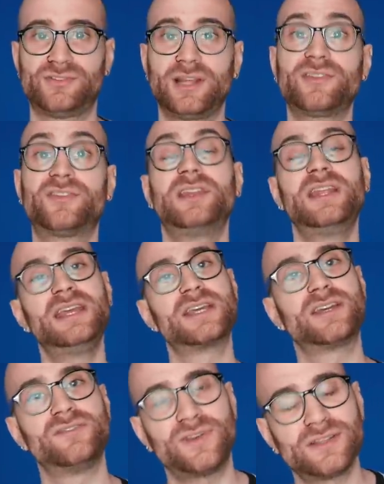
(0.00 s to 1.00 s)
Chelsea need a
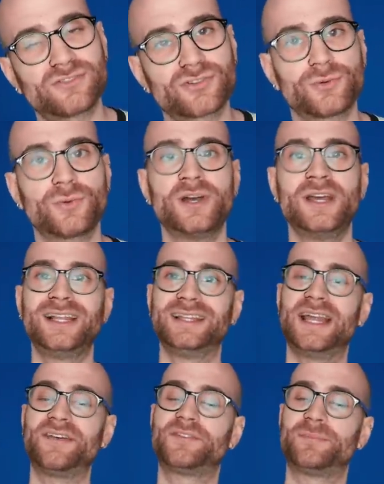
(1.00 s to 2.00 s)
conventional
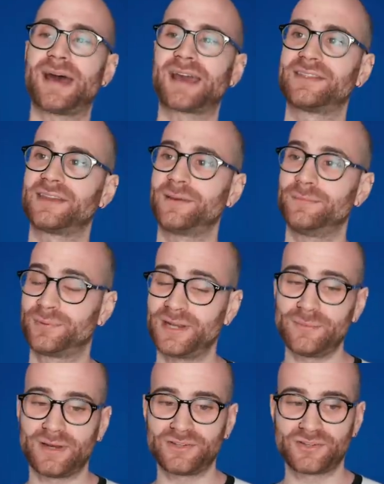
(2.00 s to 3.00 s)
left back that can
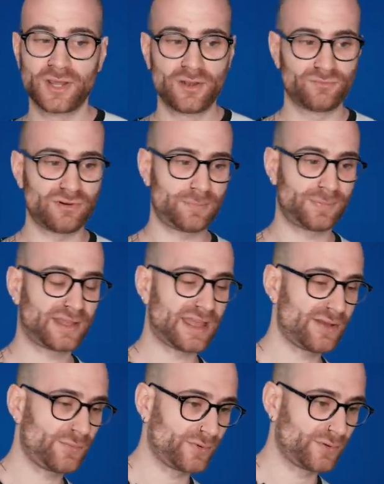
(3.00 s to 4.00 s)
pretty much
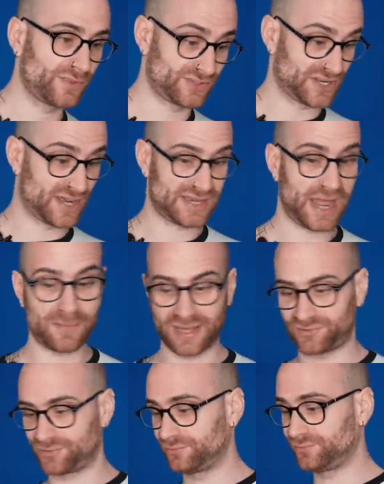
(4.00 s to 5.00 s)
replicate what the
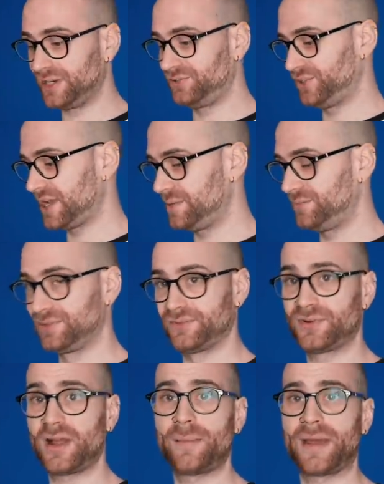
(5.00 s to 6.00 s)
dynamics of Reece James in the
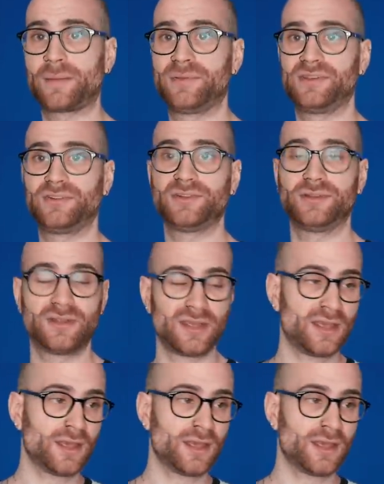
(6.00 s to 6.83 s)
right back position,